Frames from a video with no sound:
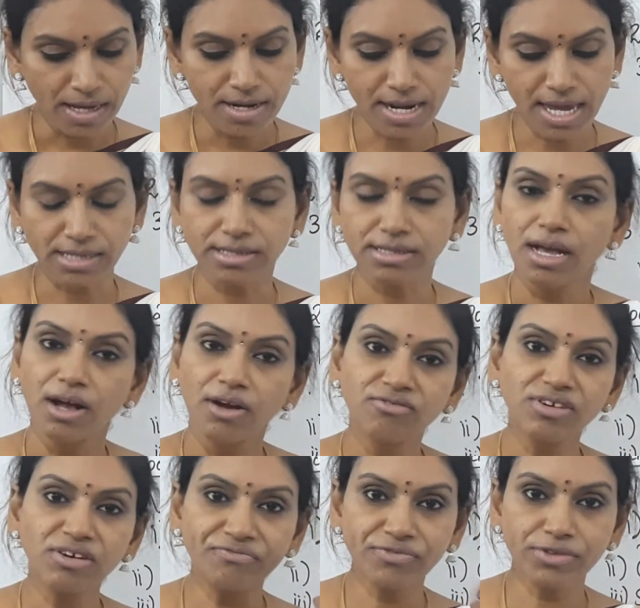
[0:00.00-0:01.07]
Next,
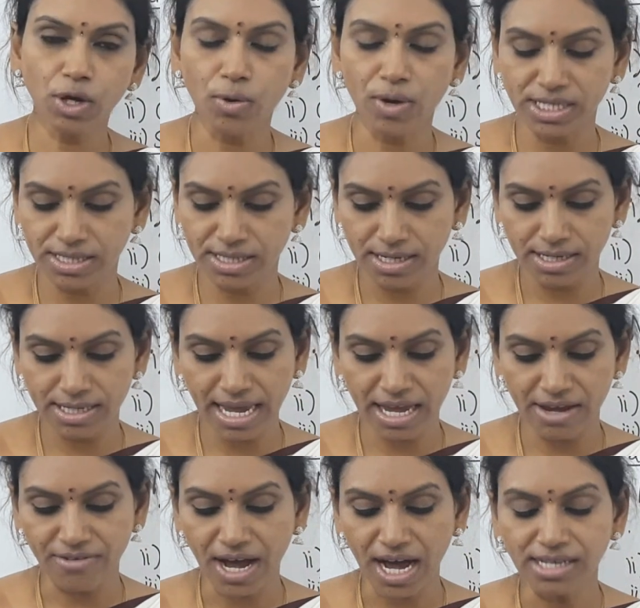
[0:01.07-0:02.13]
fifth question they
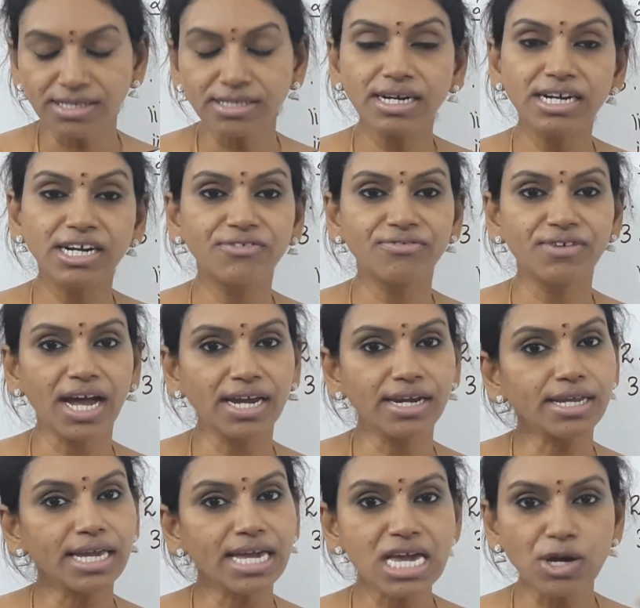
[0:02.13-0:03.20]
have asked,
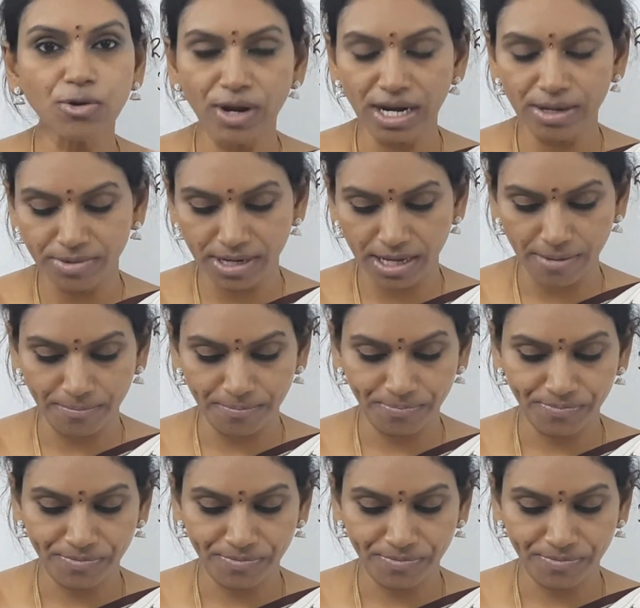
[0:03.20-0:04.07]
define equilibrium.